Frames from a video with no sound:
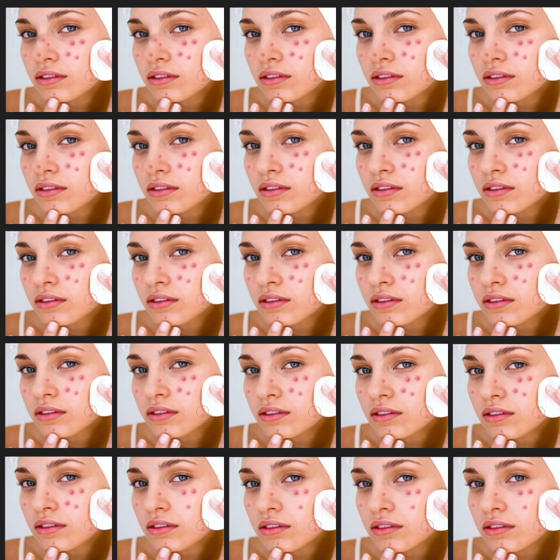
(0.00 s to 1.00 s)

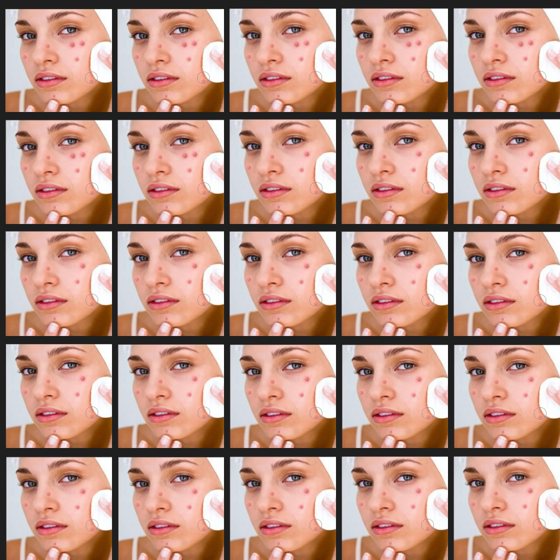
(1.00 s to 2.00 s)

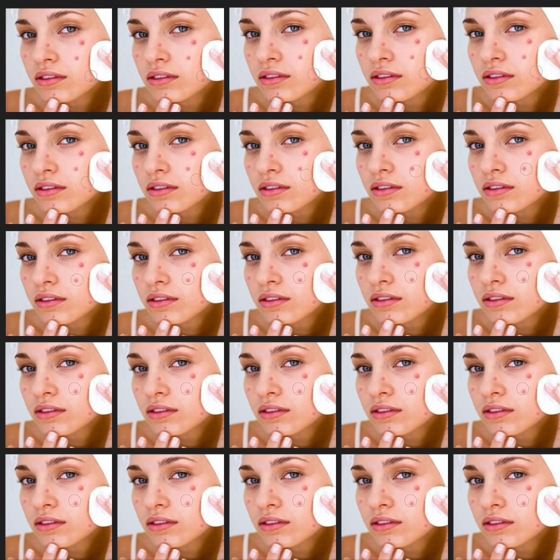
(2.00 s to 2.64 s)
(no one is talking)